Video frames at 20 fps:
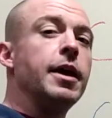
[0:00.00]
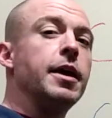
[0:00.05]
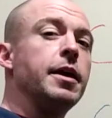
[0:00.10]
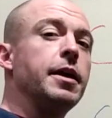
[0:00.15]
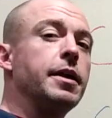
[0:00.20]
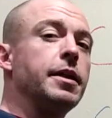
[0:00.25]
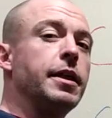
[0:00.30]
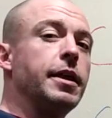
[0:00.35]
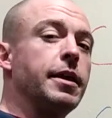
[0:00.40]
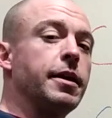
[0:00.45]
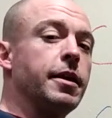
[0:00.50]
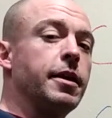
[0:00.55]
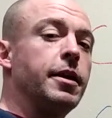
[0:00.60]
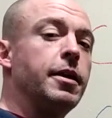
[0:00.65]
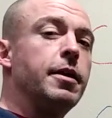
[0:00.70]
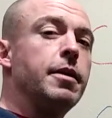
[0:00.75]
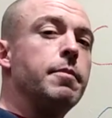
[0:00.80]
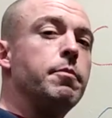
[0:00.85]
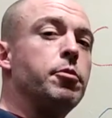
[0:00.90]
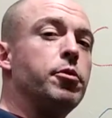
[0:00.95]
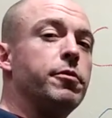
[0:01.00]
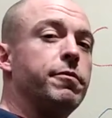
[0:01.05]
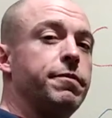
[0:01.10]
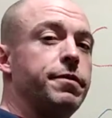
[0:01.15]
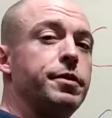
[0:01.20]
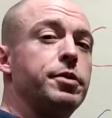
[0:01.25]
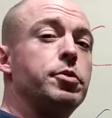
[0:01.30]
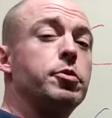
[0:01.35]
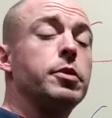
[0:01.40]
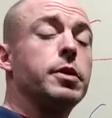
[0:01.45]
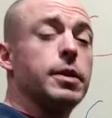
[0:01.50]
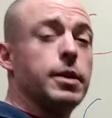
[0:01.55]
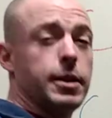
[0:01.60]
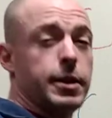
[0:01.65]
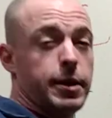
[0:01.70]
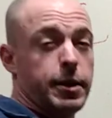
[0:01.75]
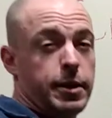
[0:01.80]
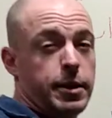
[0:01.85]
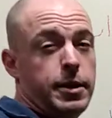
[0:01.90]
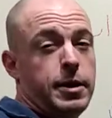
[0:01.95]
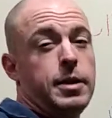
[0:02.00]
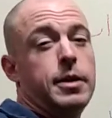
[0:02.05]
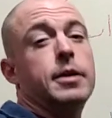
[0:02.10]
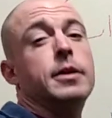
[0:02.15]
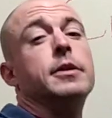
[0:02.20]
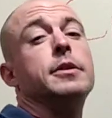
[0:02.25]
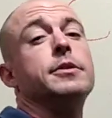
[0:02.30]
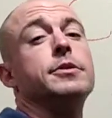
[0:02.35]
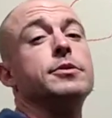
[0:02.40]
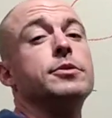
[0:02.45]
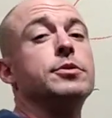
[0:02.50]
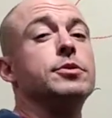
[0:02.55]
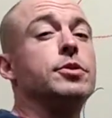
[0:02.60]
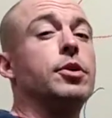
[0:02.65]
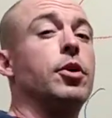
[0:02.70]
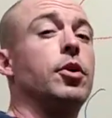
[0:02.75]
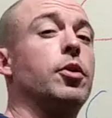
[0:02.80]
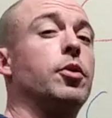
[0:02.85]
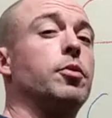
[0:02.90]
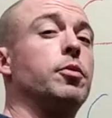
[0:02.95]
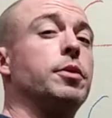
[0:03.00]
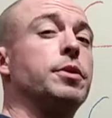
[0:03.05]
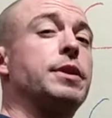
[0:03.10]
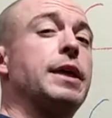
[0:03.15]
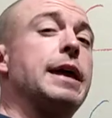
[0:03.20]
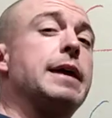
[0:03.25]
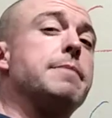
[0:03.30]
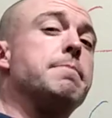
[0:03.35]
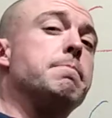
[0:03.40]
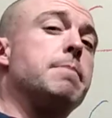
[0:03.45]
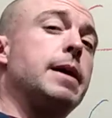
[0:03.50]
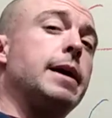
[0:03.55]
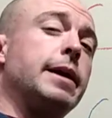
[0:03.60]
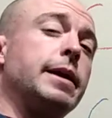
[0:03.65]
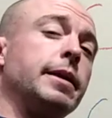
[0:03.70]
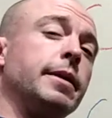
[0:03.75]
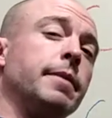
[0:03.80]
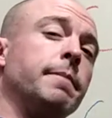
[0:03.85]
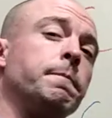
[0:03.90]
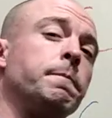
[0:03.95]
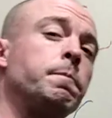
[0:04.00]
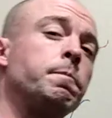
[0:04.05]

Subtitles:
and then move fluently. So with that in mind,